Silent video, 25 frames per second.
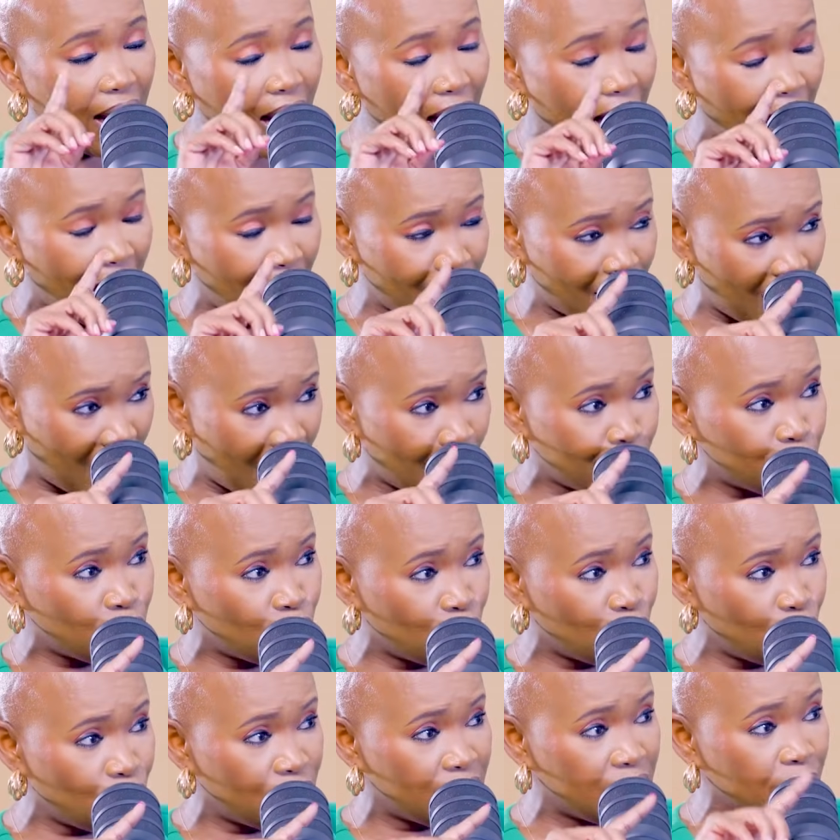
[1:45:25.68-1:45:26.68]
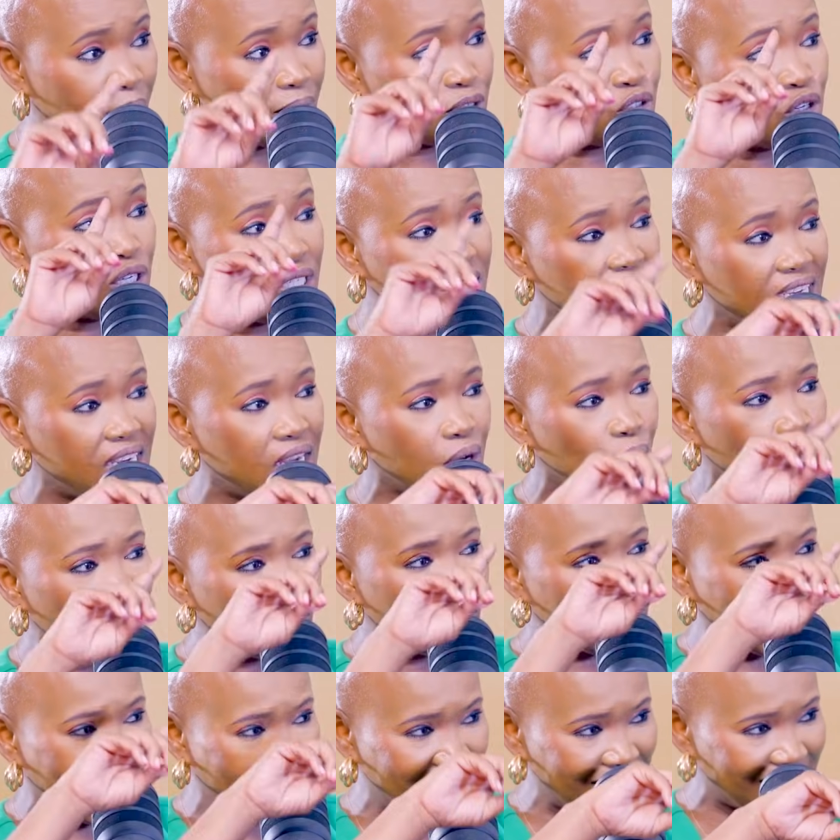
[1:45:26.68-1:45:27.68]
Absolutely, but you're dealing
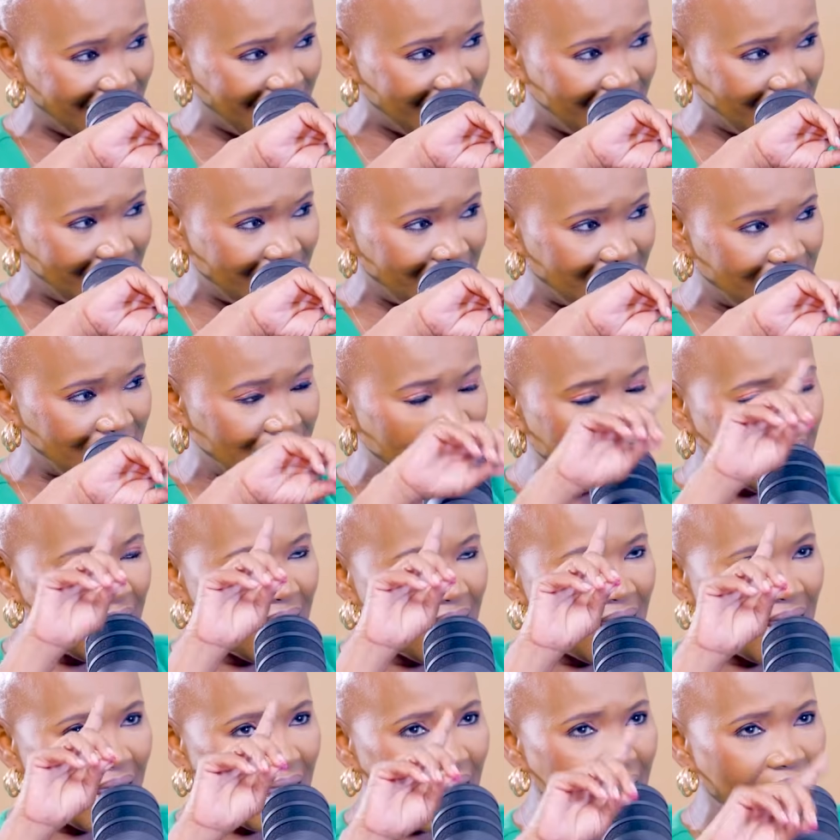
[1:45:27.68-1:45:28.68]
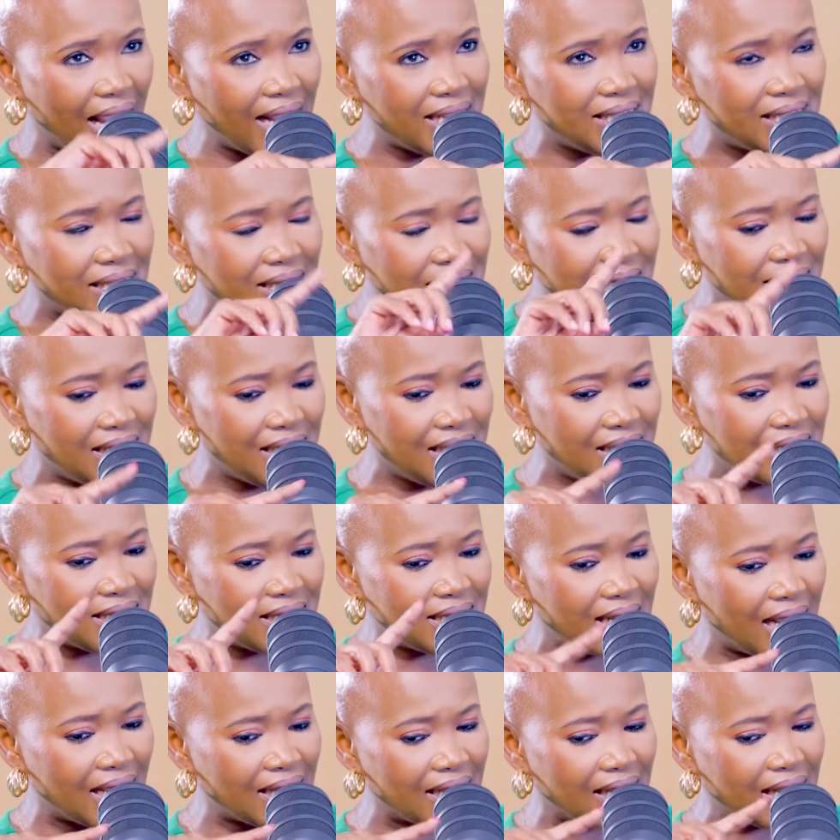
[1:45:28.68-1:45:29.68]
with entities
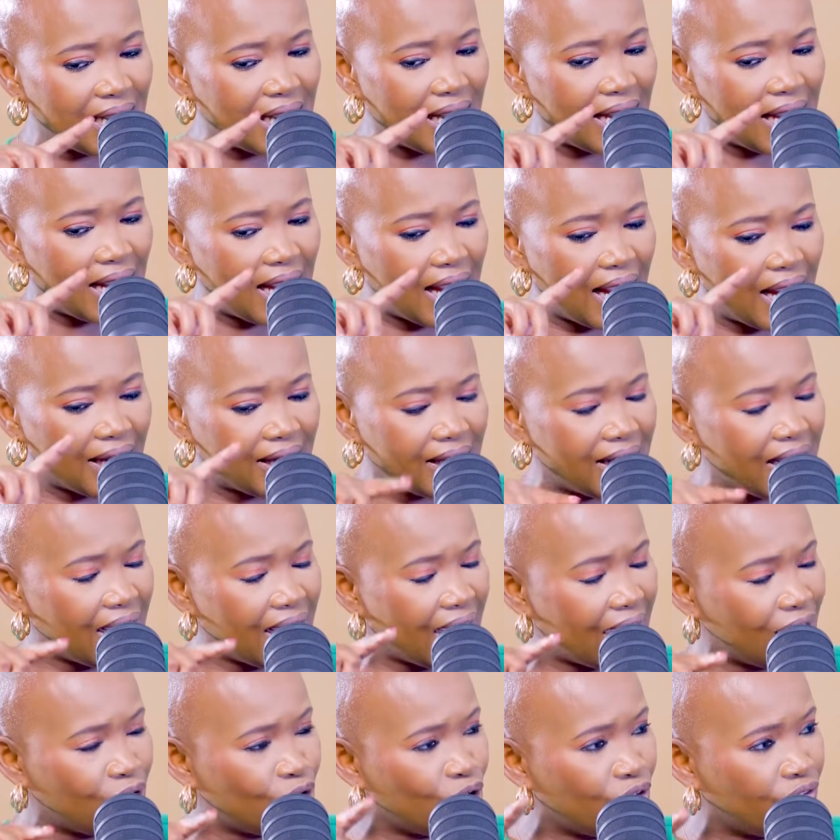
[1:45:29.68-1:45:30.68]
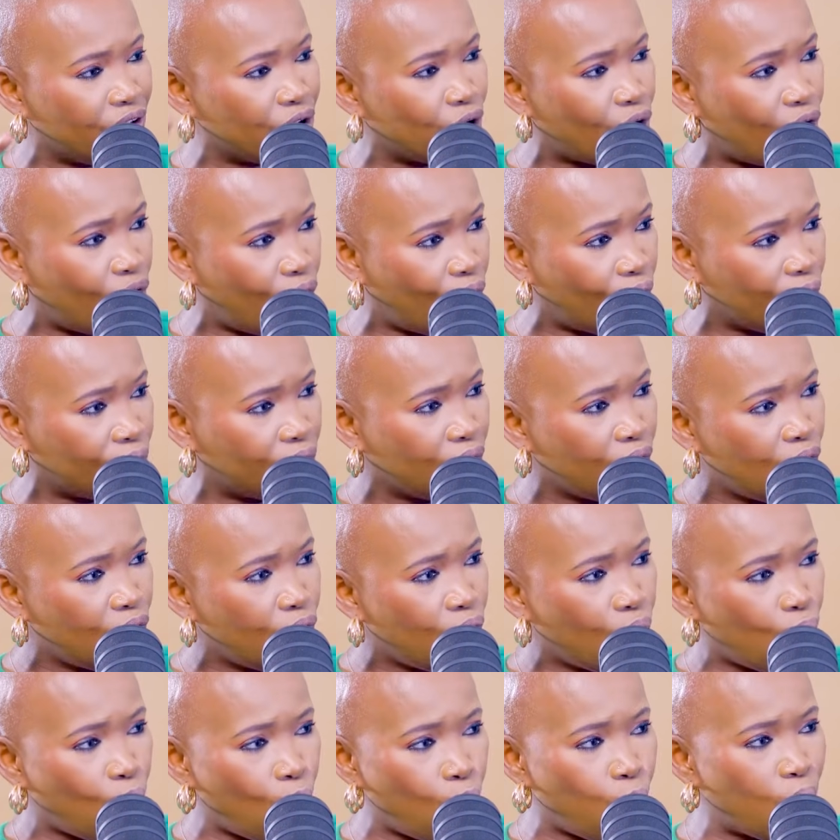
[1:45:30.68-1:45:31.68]
that at the end of it all,
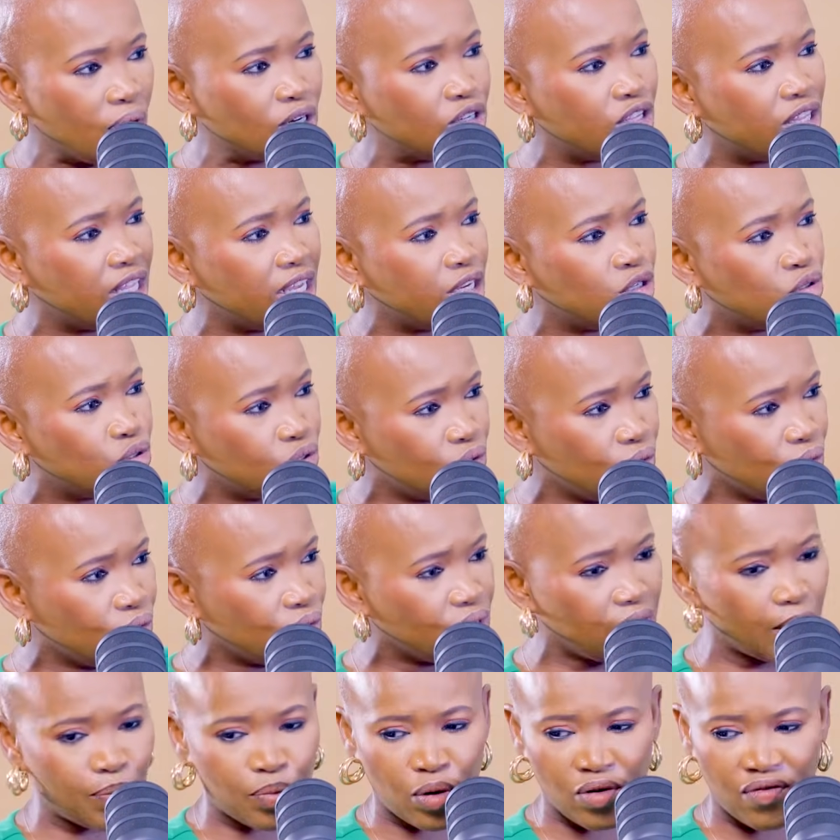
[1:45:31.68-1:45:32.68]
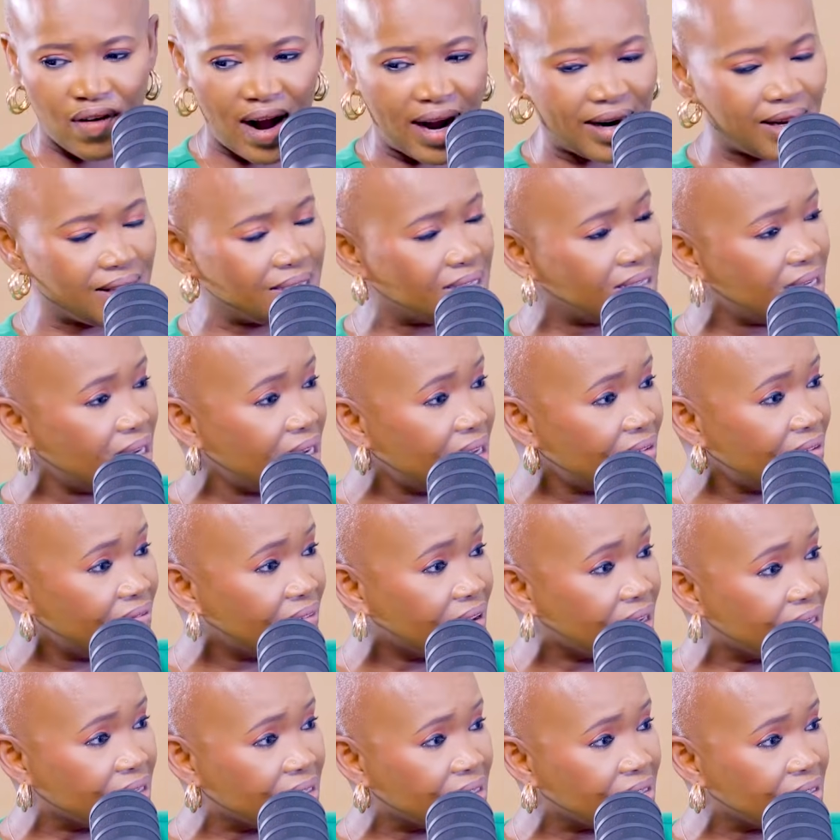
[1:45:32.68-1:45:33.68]
what do? They provide a
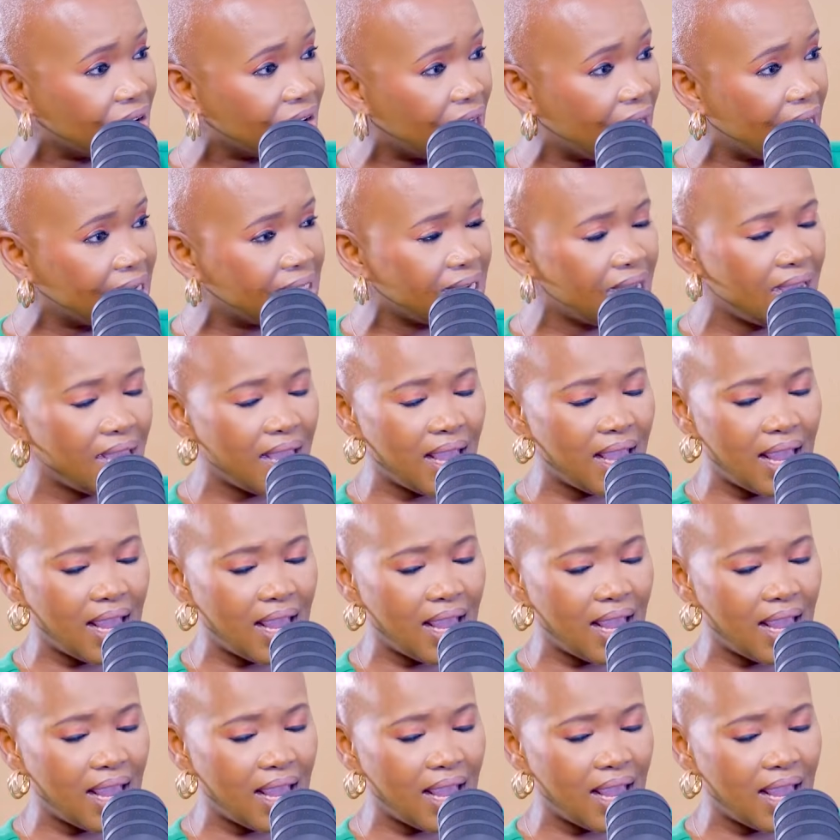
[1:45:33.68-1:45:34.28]
service, right?